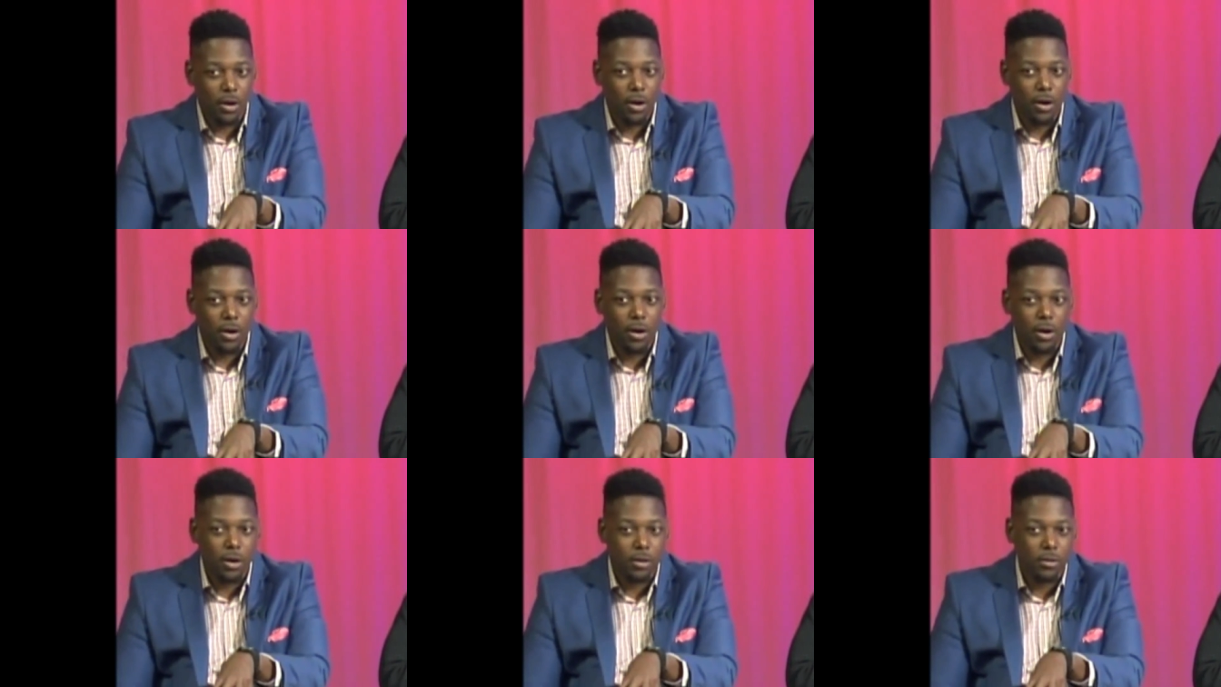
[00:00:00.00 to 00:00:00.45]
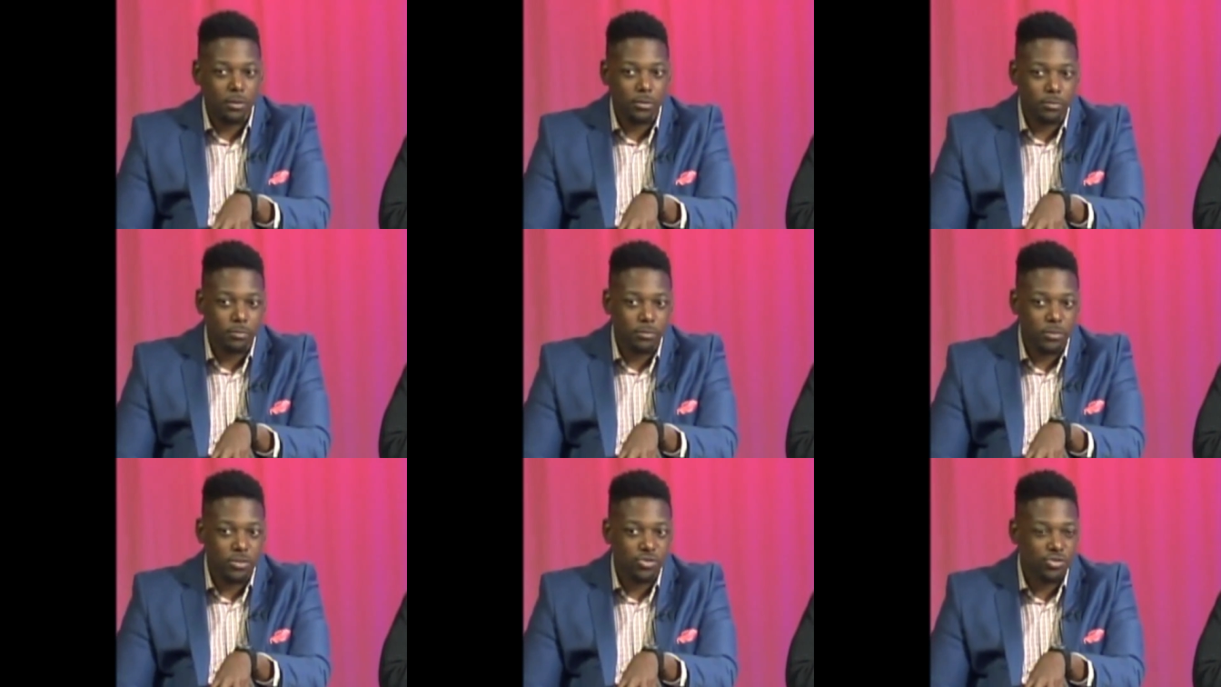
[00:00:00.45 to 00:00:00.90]
are
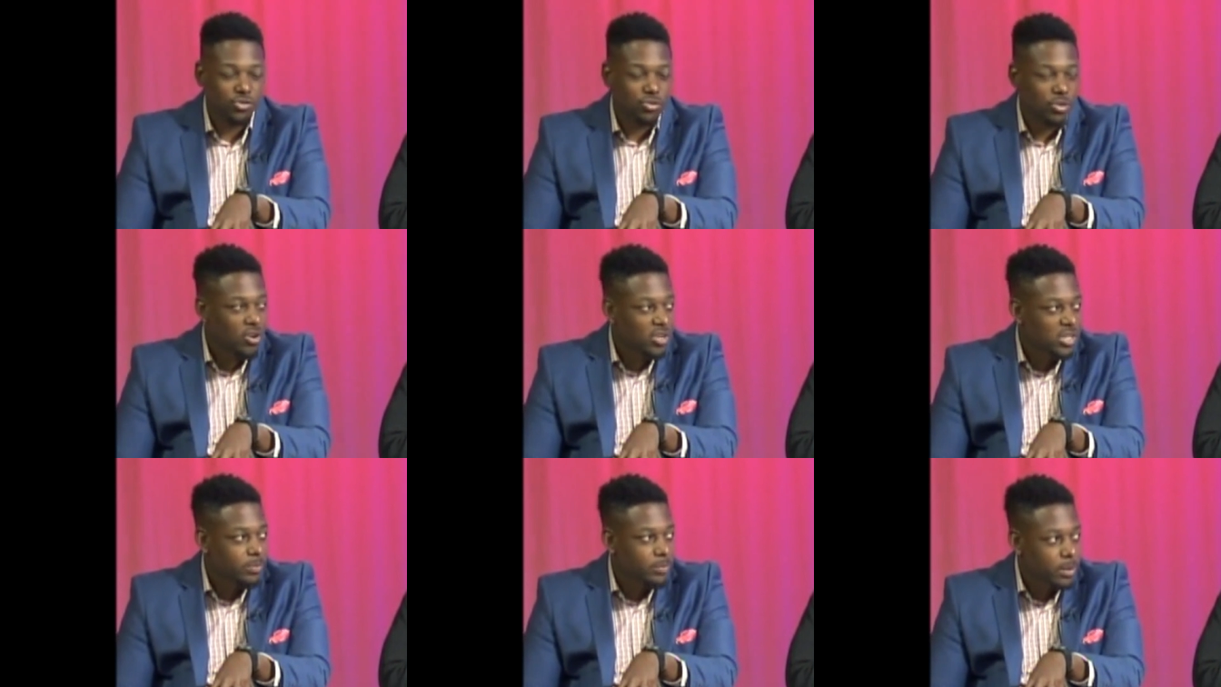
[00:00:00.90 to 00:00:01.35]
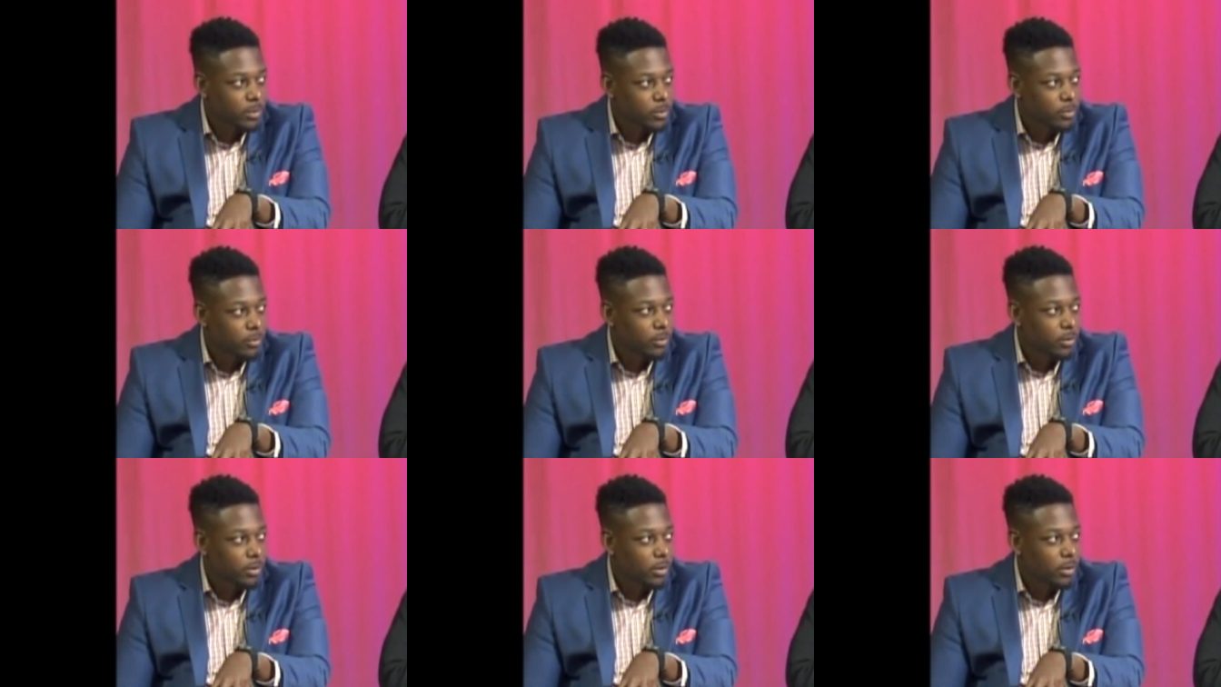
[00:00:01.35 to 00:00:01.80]
the strongest
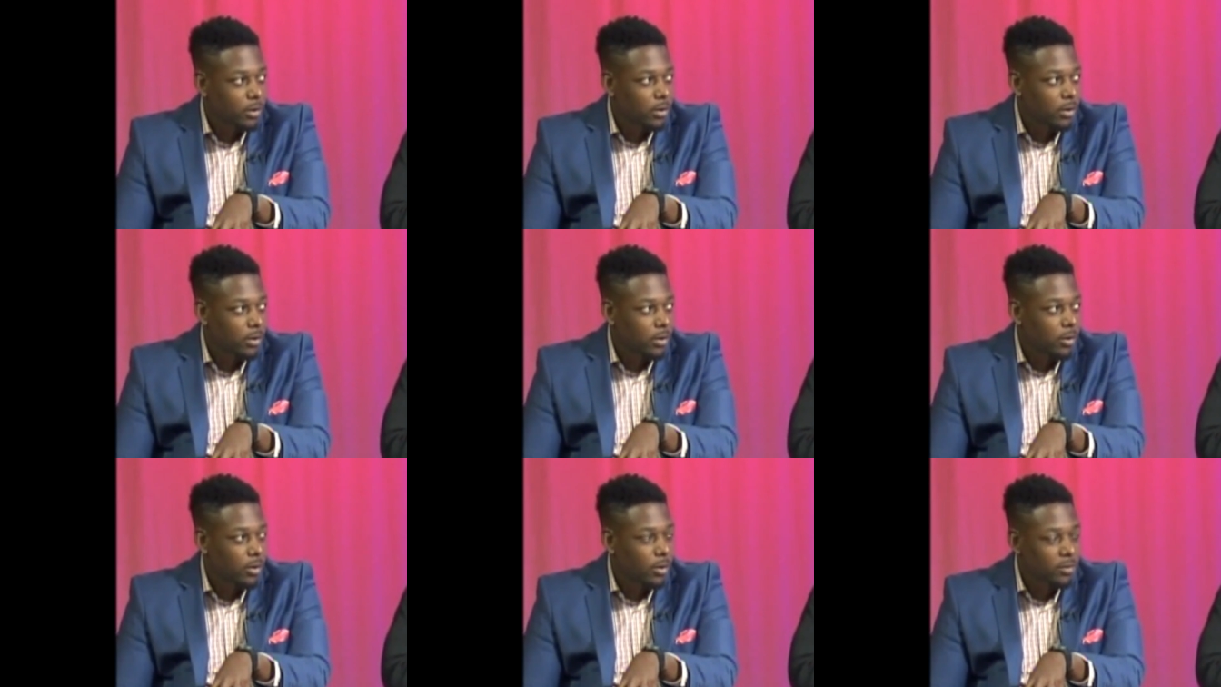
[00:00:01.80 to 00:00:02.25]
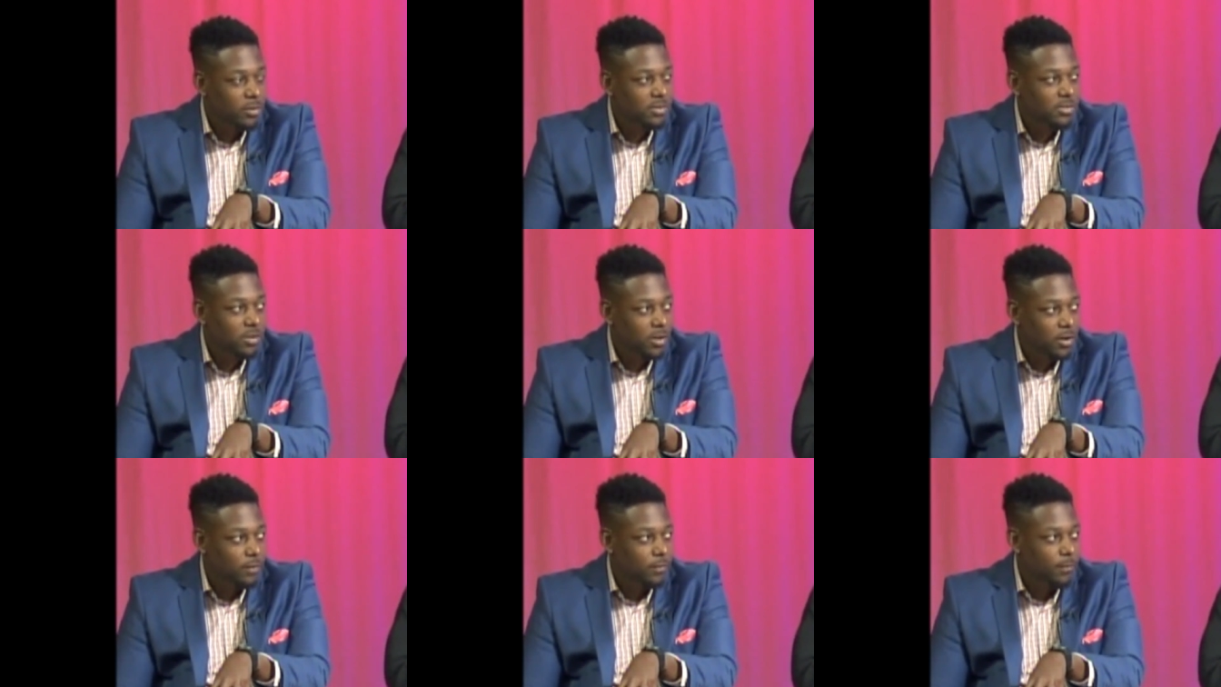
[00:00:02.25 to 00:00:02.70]
people on
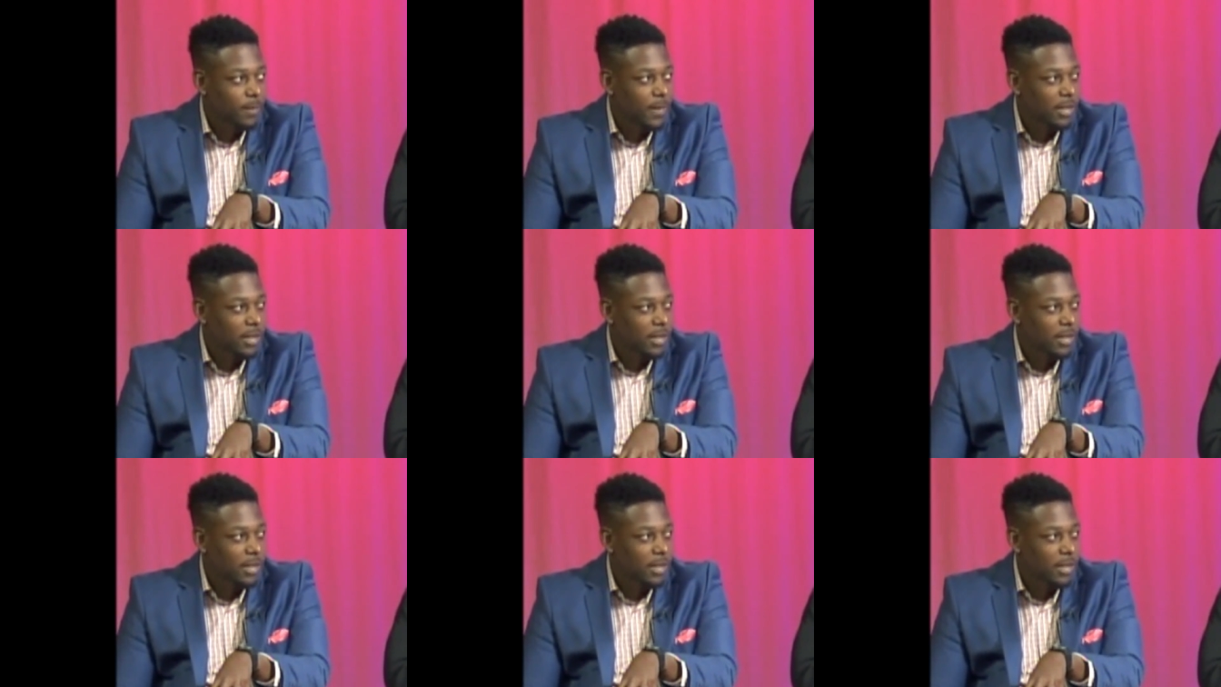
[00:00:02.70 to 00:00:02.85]
this earth.